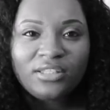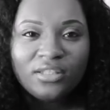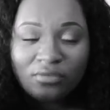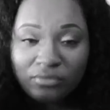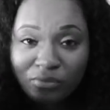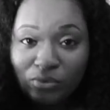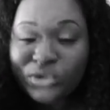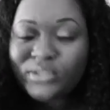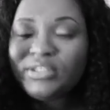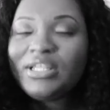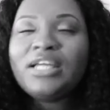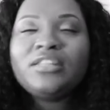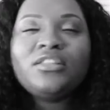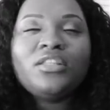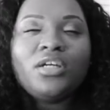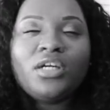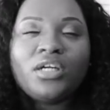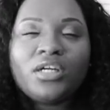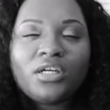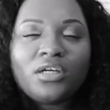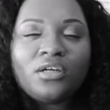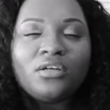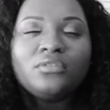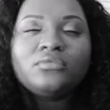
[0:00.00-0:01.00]
The, well, not the
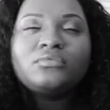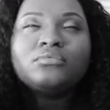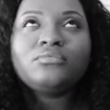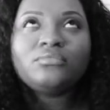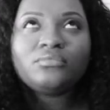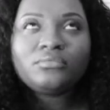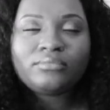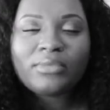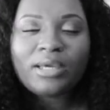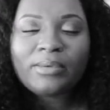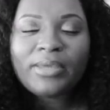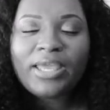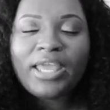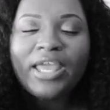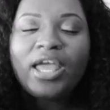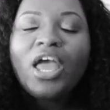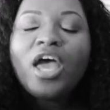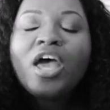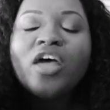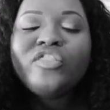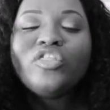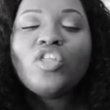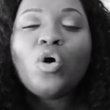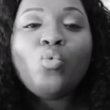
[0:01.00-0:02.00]
girl my bad,
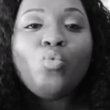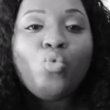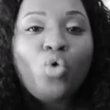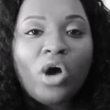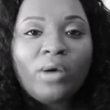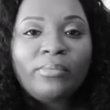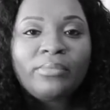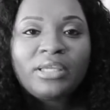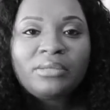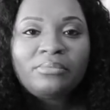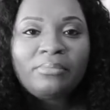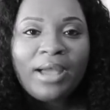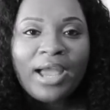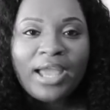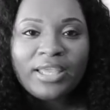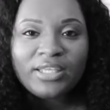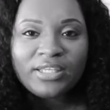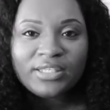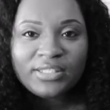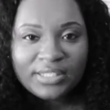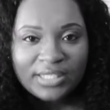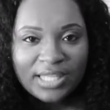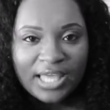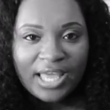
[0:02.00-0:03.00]
the woman,
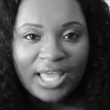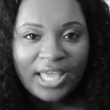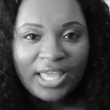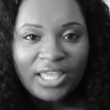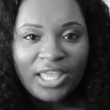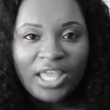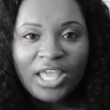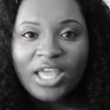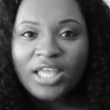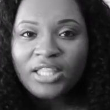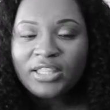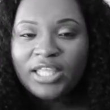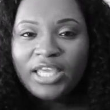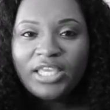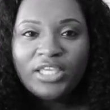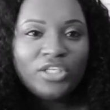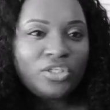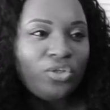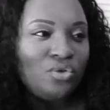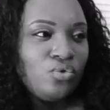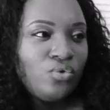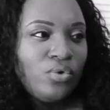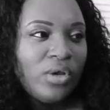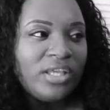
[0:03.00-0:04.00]
Maya Sly, like,
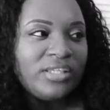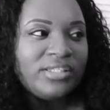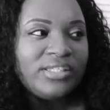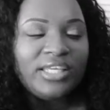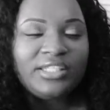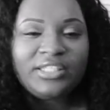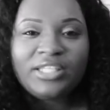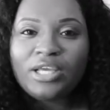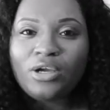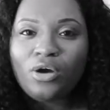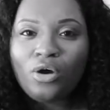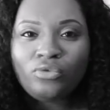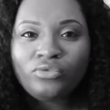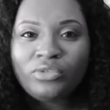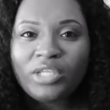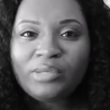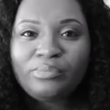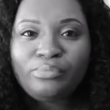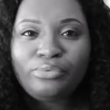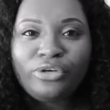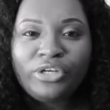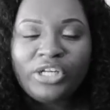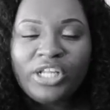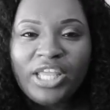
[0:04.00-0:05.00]
you know, who has like that on
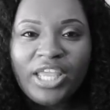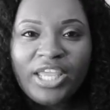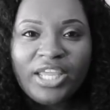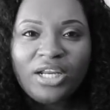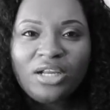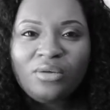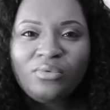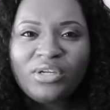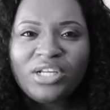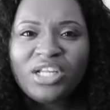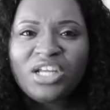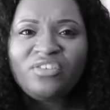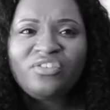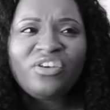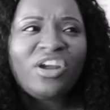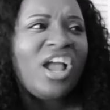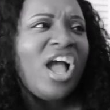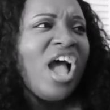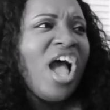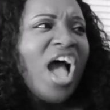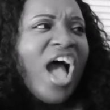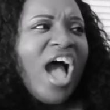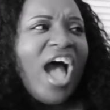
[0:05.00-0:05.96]
that pretty hair or whatever.